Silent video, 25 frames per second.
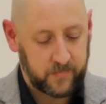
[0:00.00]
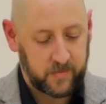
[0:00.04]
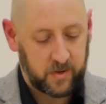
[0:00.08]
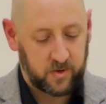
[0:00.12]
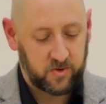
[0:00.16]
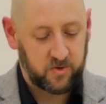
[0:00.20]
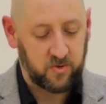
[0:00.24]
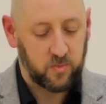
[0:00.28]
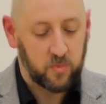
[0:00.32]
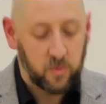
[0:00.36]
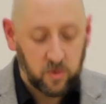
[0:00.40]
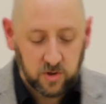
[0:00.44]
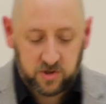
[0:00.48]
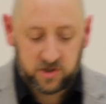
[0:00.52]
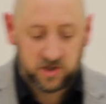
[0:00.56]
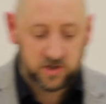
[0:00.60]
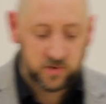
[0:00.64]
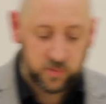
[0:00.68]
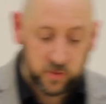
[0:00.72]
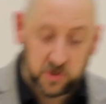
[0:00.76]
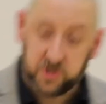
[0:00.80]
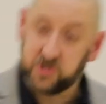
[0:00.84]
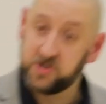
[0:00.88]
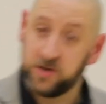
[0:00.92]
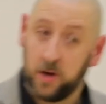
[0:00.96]
So
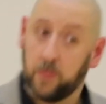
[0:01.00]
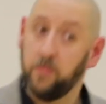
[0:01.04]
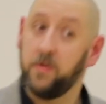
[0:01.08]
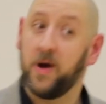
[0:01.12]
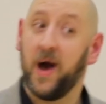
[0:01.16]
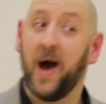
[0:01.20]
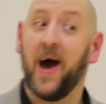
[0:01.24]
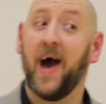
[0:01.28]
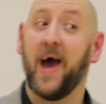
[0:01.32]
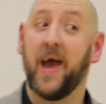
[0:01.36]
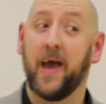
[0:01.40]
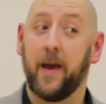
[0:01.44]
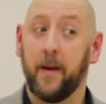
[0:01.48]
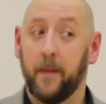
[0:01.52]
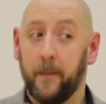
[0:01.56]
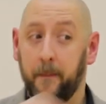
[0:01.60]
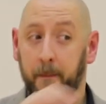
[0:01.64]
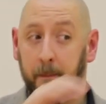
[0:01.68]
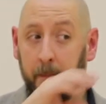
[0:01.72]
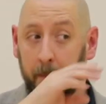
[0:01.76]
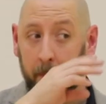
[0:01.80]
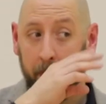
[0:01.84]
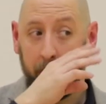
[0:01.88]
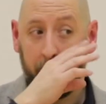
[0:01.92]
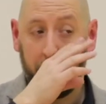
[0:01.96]
Moses was some guy,
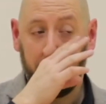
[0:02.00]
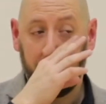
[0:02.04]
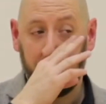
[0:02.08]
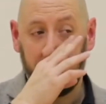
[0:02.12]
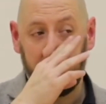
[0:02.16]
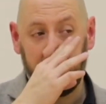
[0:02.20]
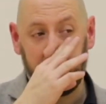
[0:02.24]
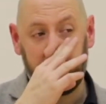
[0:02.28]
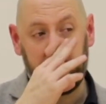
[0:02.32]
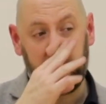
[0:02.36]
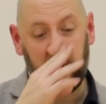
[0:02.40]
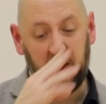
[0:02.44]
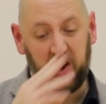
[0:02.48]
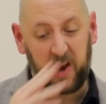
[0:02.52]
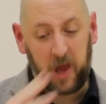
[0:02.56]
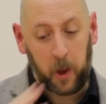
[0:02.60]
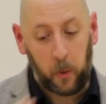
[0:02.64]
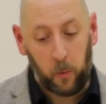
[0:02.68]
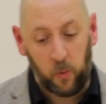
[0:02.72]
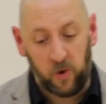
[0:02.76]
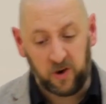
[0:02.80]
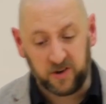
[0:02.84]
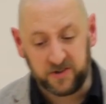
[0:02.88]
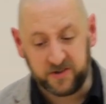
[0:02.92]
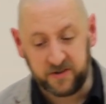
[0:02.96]
but he
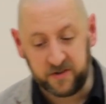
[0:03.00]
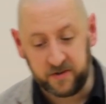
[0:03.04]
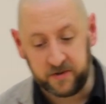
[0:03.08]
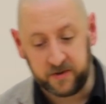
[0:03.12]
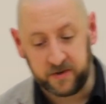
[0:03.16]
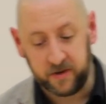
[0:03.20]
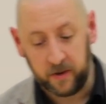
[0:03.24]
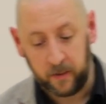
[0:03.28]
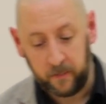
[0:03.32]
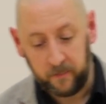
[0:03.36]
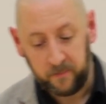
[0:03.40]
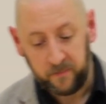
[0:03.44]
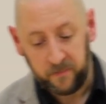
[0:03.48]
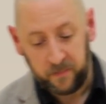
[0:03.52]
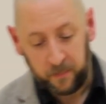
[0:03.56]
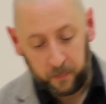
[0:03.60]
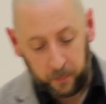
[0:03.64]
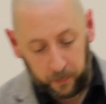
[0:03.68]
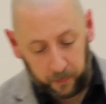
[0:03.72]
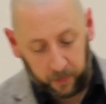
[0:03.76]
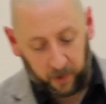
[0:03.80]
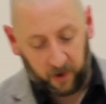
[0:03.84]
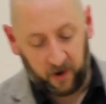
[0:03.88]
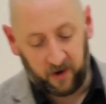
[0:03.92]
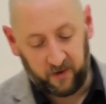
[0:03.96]
wasn't
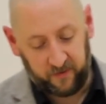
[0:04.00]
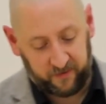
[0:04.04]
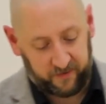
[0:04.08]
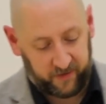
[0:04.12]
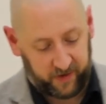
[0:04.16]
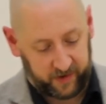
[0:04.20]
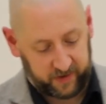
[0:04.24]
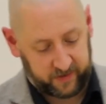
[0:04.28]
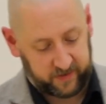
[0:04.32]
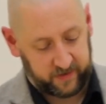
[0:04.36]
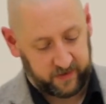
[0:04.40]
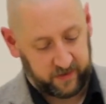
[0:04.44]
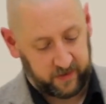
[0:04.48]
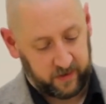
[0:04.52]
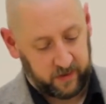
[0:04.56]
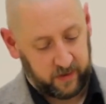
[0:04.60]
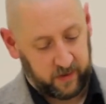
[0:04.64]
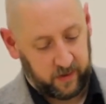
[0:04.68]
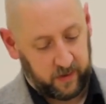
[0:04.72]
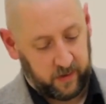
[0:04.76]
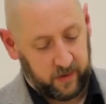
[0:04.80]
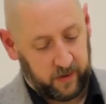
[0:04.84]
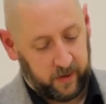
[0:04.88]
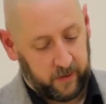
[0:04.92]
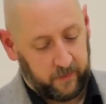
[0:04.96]
perfect.
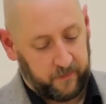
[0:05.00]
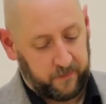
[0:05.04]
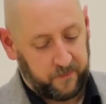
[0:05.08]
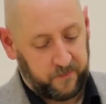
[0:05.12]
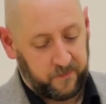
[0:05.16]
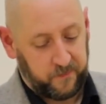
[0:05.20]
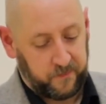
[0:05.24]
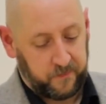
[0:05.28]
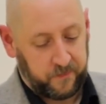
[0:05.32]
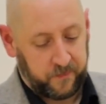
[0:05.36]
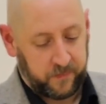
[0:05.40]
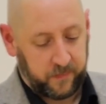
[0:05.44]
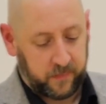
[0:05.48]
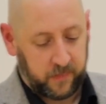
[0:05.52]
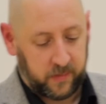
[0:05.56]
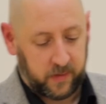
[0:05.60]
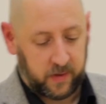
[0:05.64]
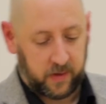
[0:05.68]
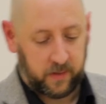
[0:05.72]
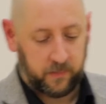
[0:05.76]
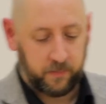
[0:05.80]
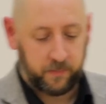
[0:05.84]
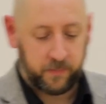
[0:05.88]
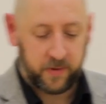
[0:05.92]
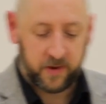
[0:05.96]

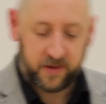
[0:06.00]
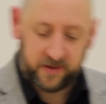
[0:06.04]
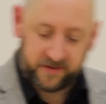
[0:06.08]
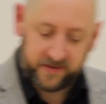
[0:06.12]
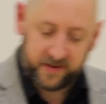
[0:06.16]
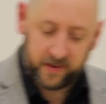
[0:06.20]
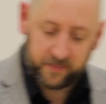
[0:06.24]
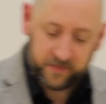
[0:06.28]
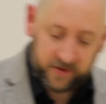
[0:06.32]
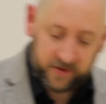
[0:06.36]
But at the same